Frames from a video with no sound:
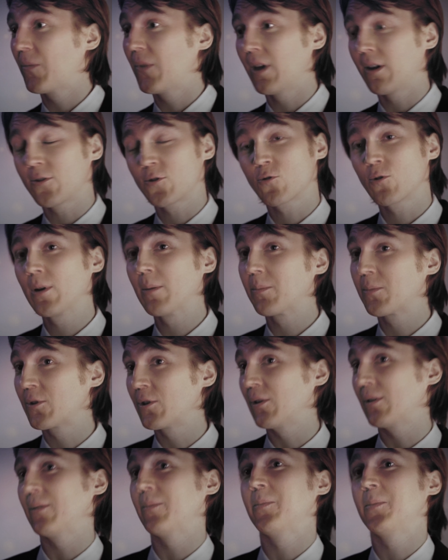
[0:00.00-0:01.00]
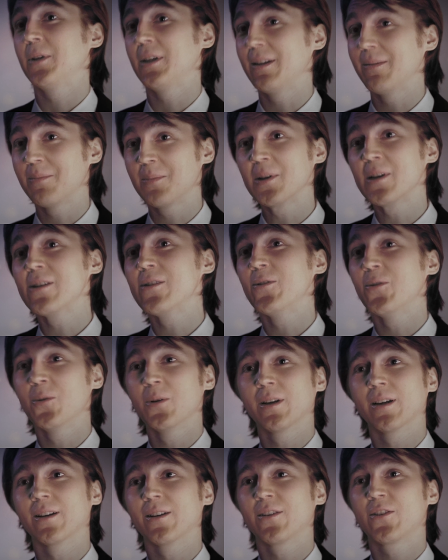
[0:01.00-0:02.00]
a trip to be
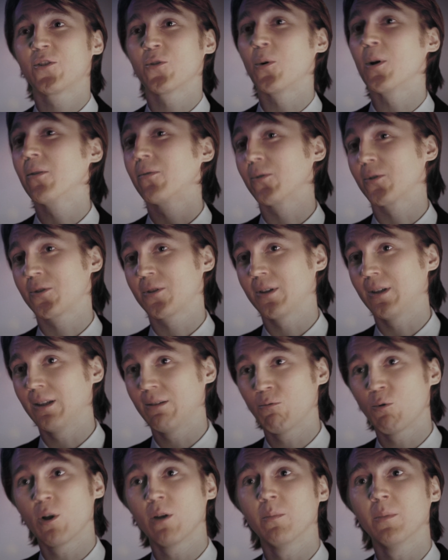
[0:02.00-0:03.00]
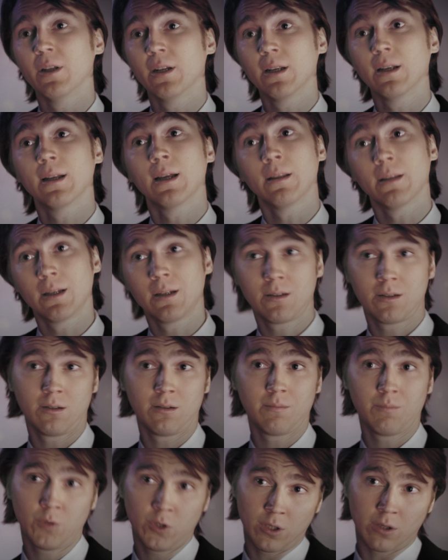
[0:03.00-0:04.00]
doing a joyful scene 1 minute and then to,
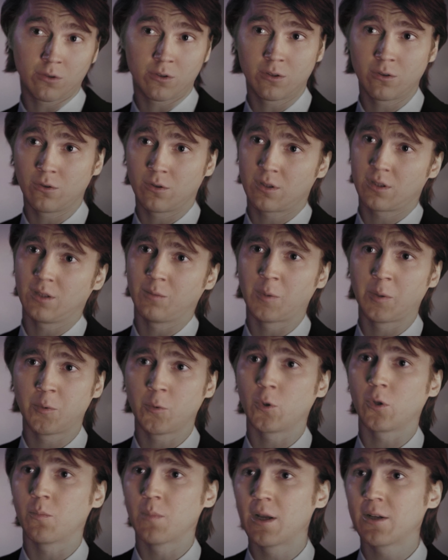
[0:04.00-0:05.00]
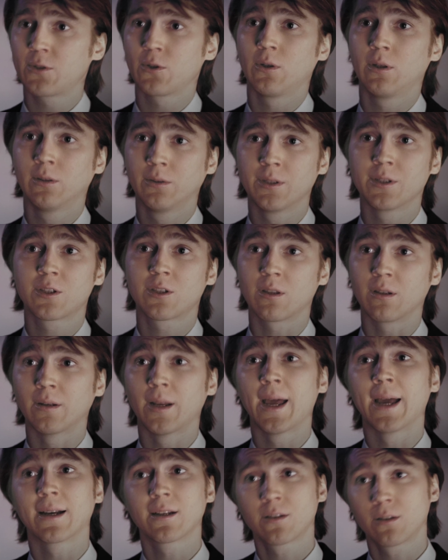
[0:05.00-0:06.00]
you know, to do a scene maybe with mental illness the
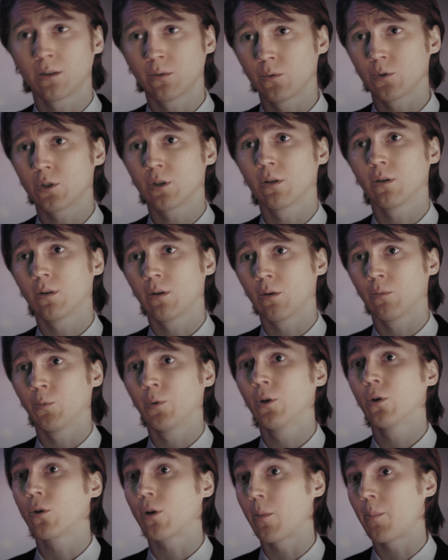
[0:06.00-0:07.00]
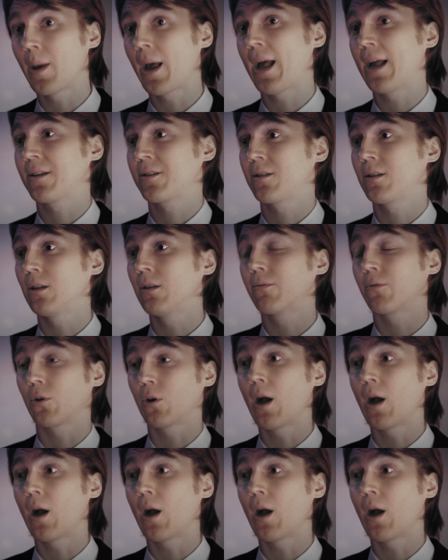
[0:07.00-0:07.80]
next. There was a real capacity for